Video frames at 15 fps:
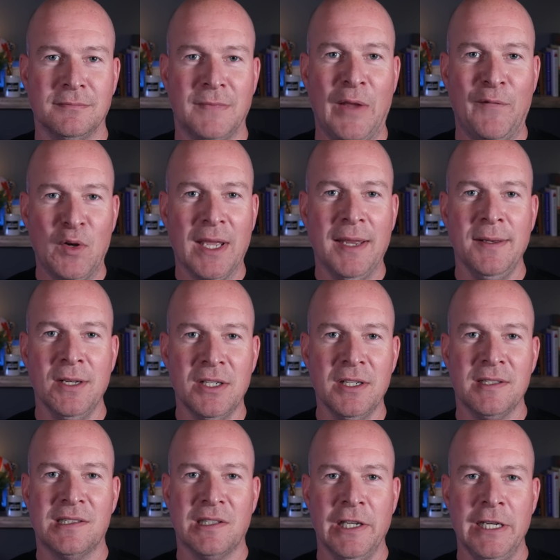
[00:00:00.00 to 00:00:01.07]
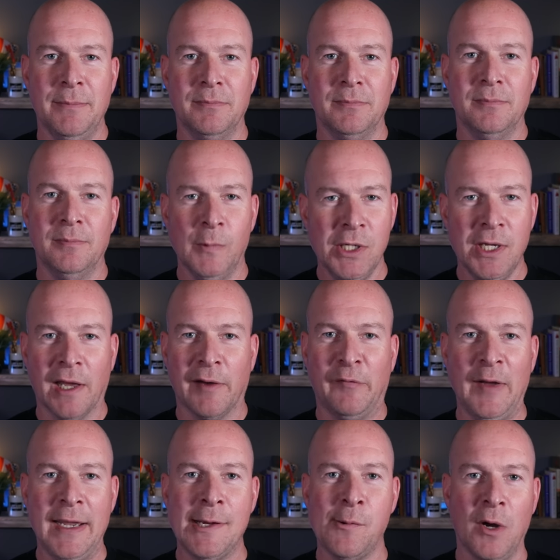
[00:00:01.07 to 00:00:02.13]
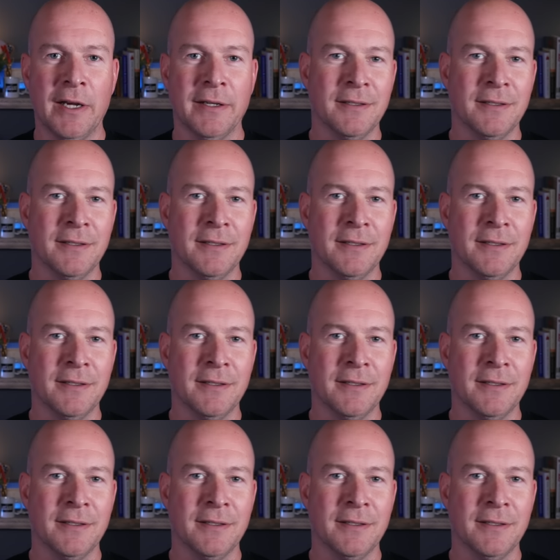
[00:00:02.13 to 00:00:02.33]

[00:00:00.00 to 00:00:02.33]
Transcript: If you're getting a good sleep, you got a fake one.